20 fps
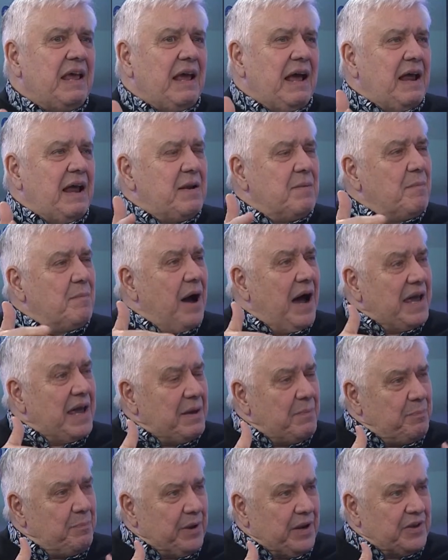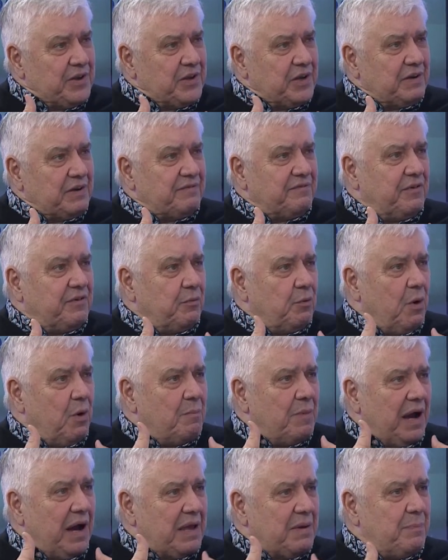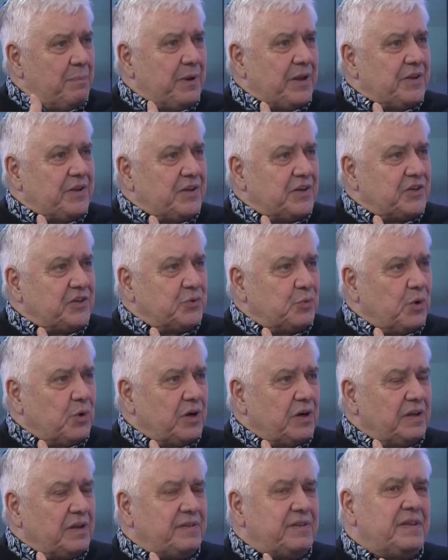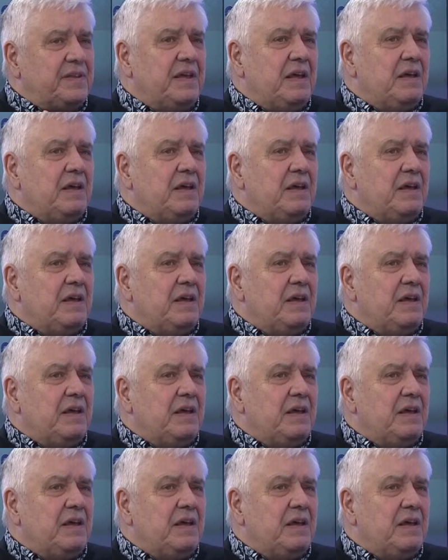And in my opinion, for what my opinion's worth,